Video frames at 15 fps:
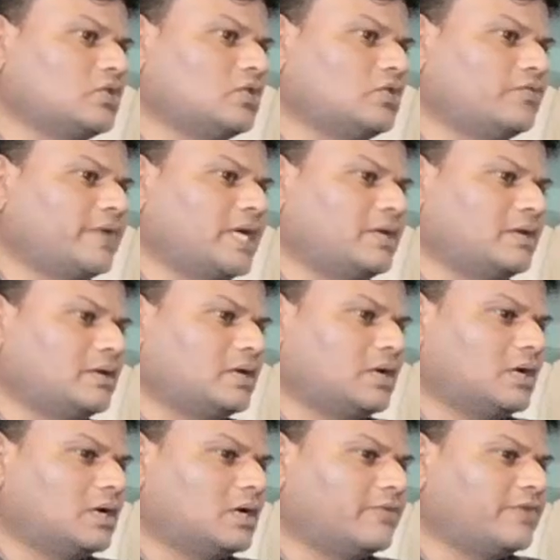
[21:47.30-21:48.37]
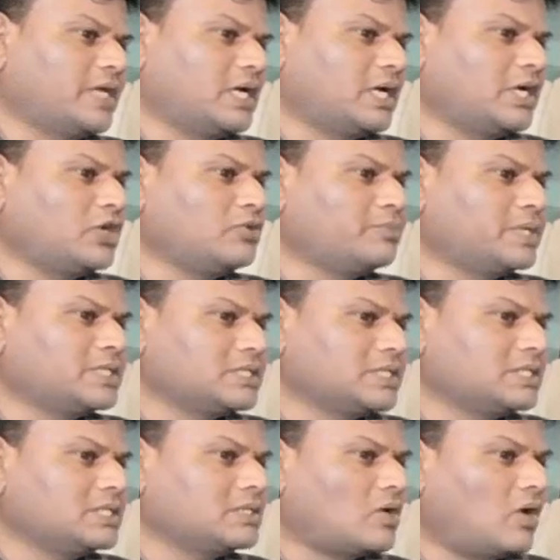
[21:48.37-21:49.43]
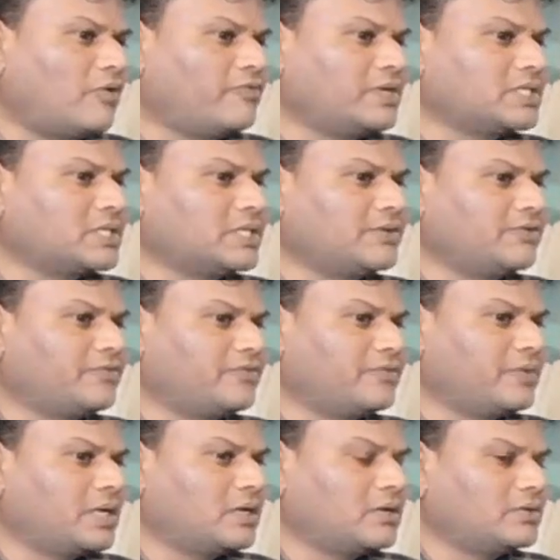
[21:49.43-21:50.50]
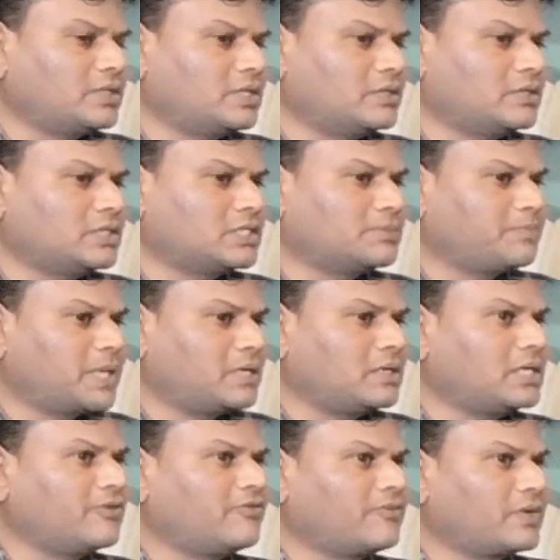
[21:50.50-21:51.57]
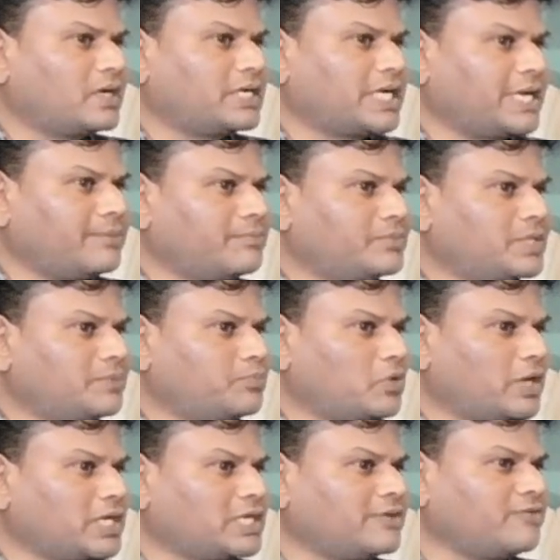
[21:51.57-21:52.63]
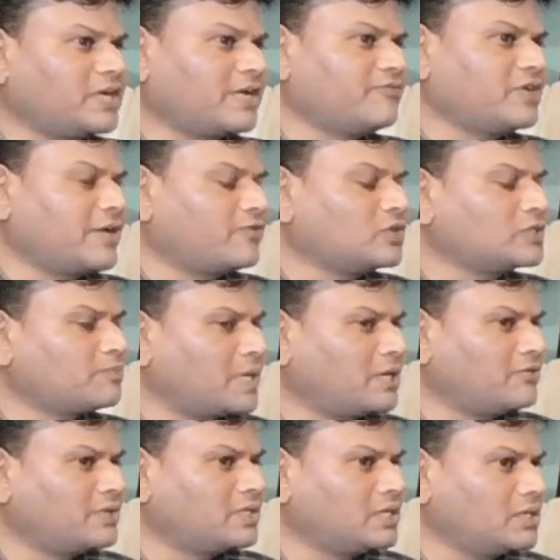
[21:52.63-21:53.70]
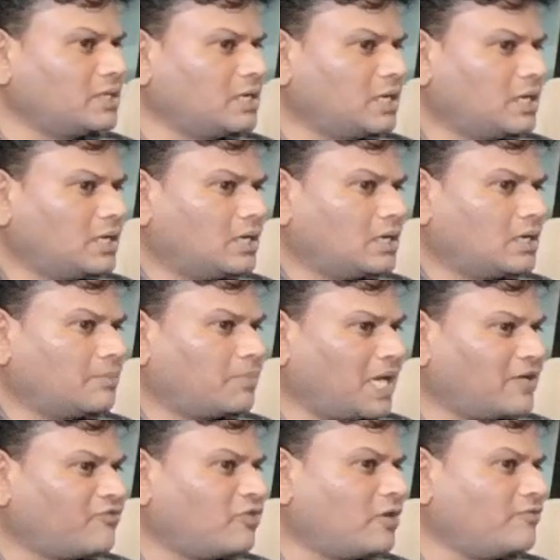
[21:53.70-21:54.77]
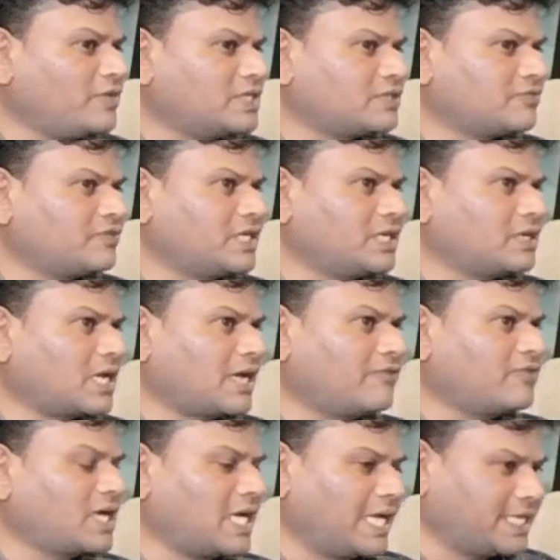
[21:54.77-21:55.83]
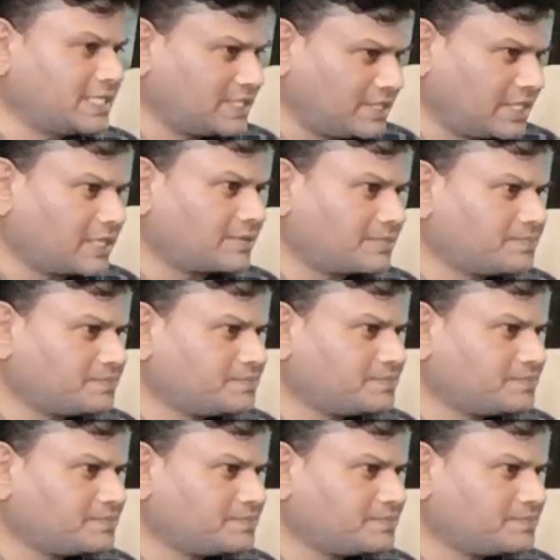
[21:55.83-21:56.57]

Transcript: So when we are into business, obviously the spend of time, the productive time we have to spend with the platform which we have clients there.